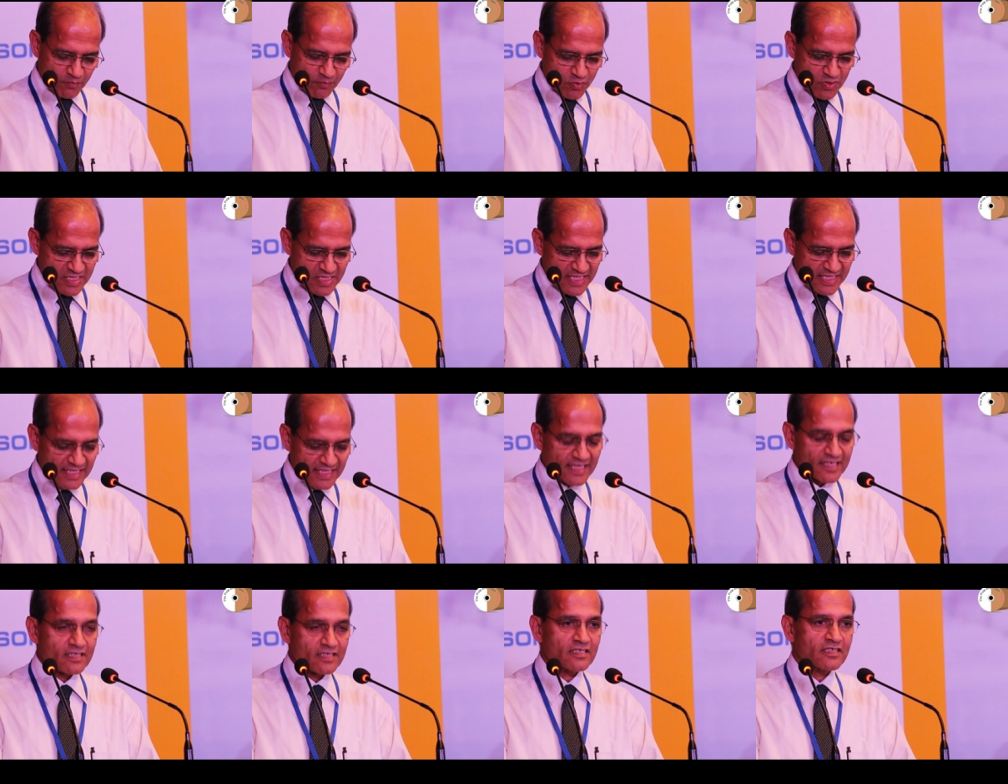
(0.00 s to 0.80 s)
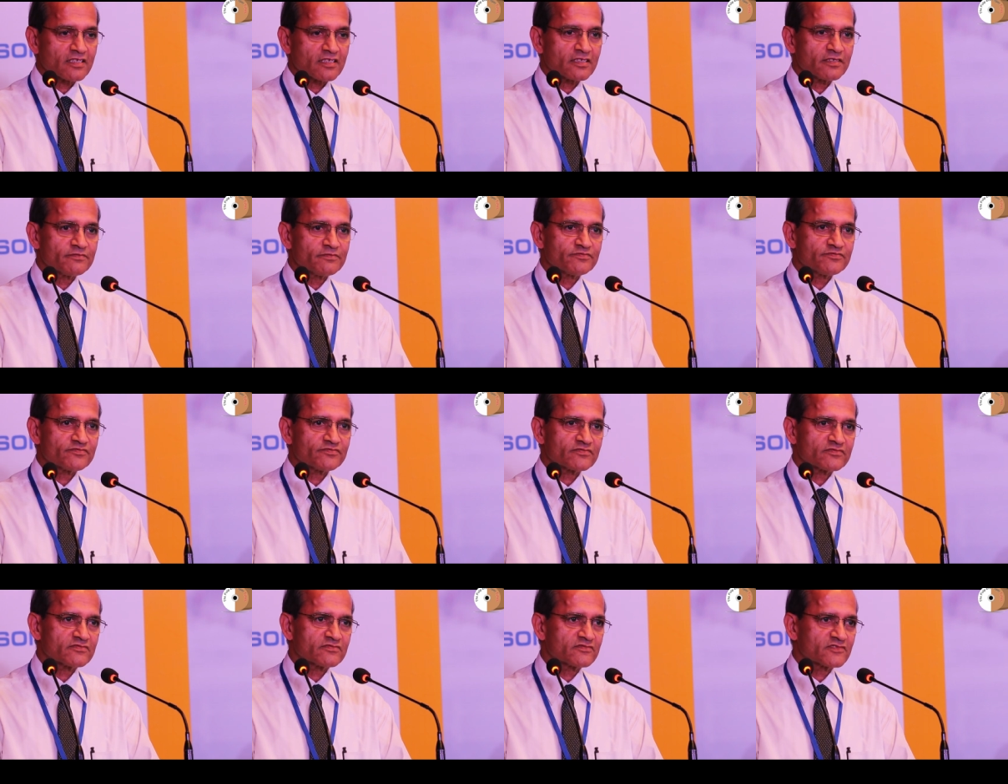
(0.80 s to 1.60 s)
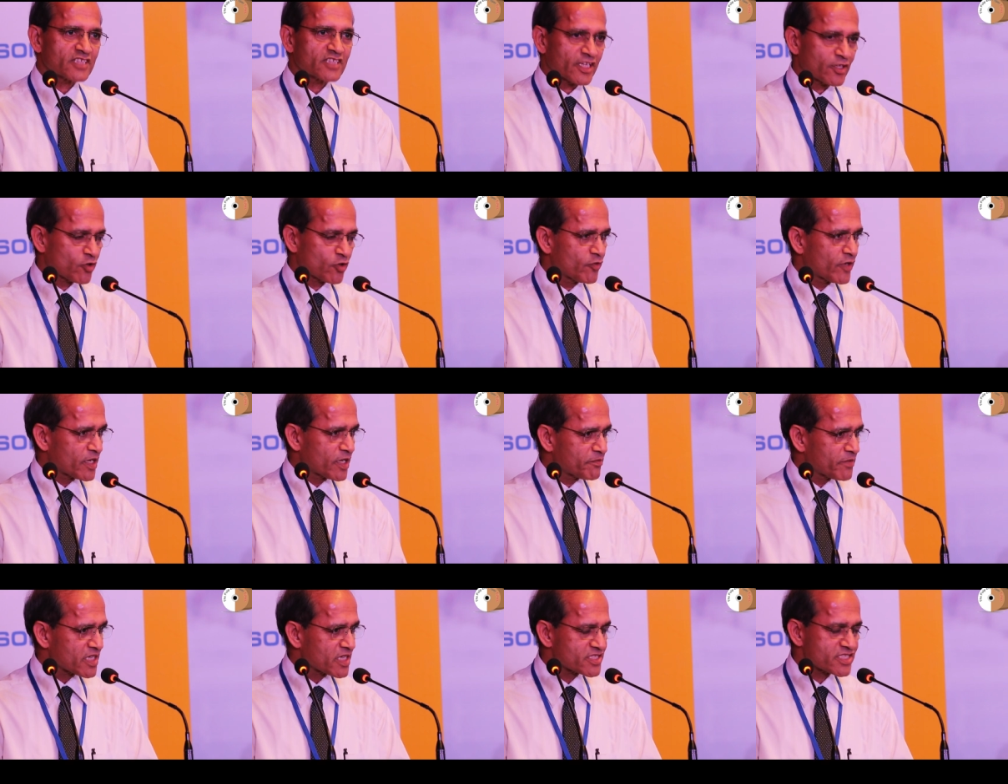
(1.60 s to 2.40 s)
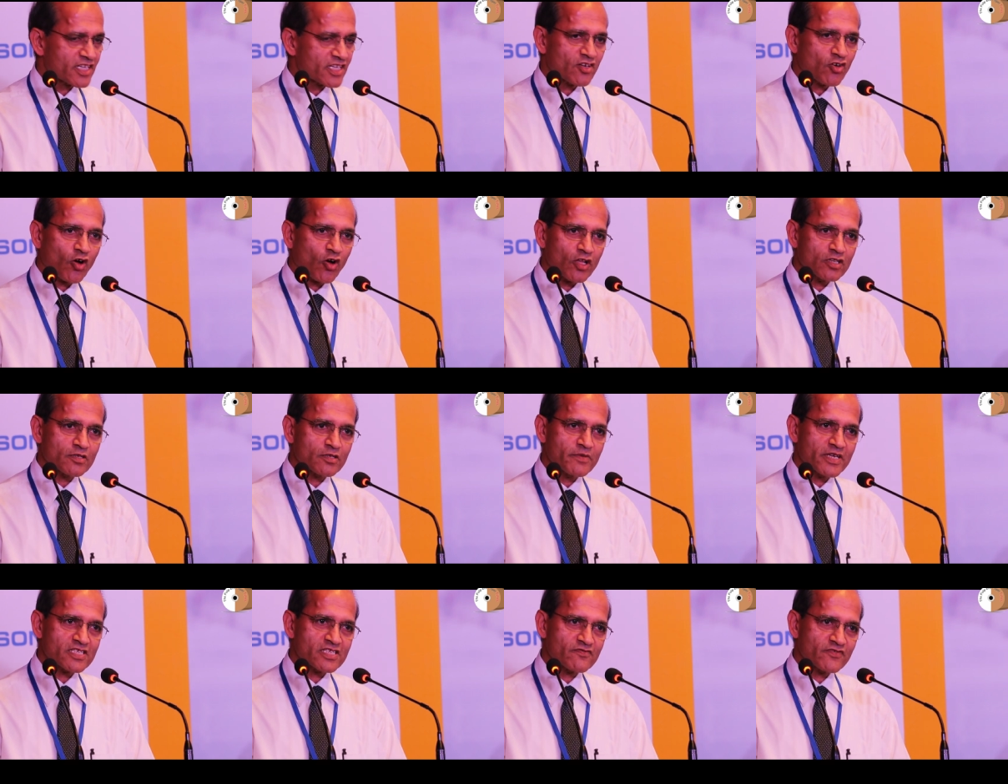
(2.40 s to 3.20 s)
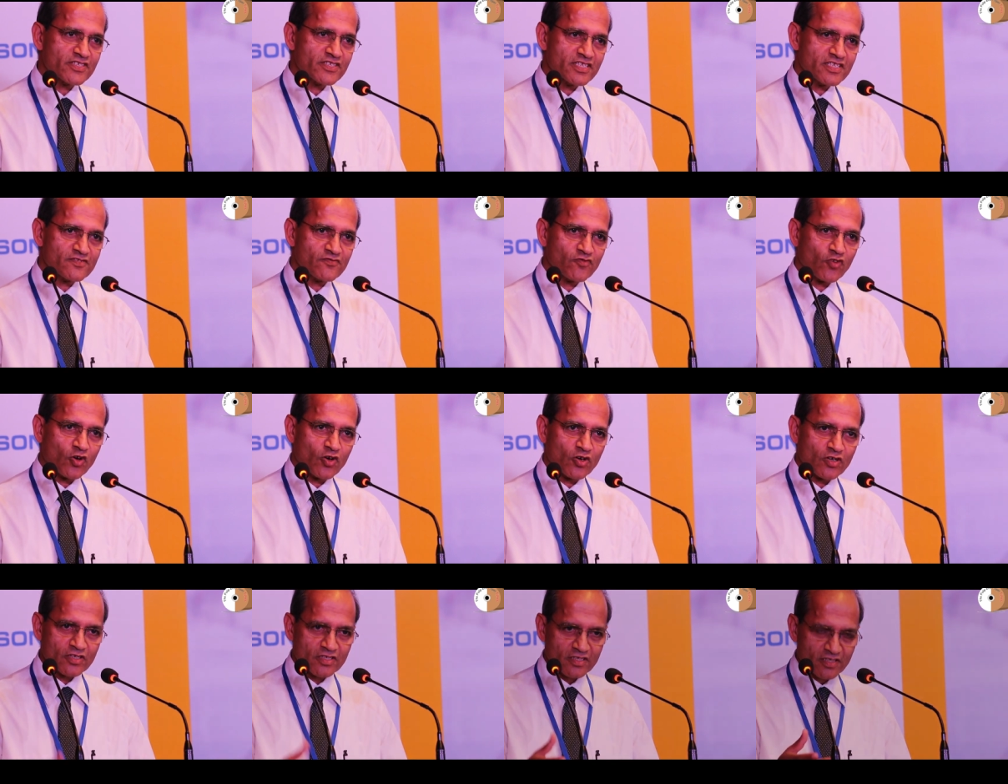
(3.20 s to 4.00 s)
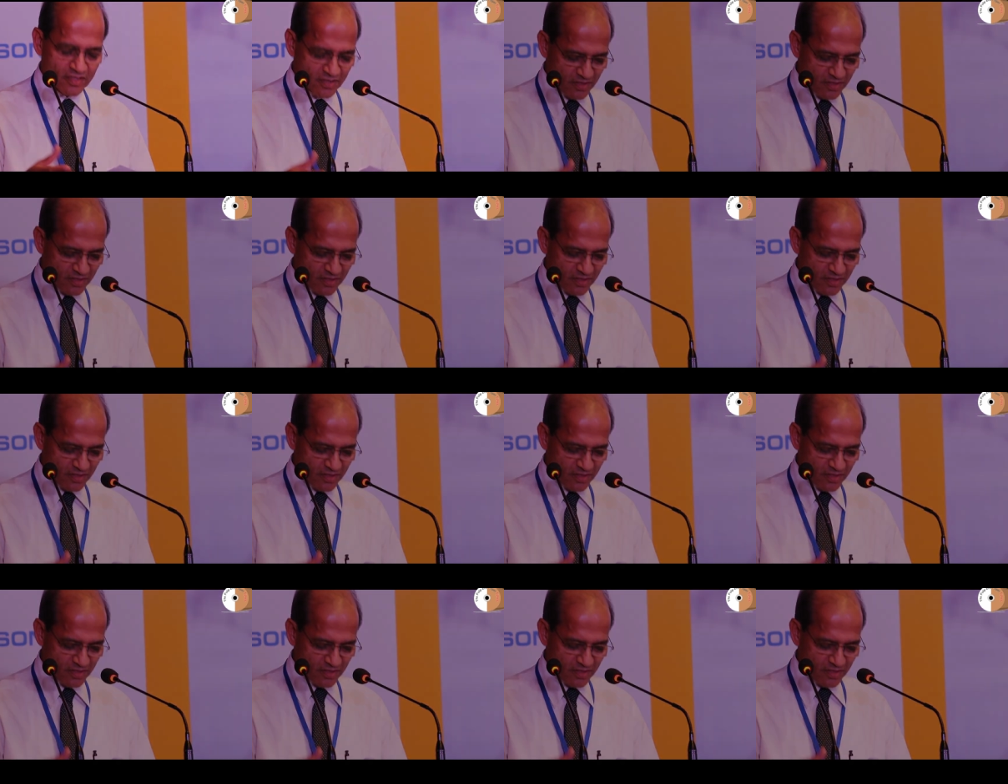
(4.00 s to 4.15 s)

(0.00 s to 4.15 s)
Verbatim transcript: I would say that um, thank you very much, and all the best wishes for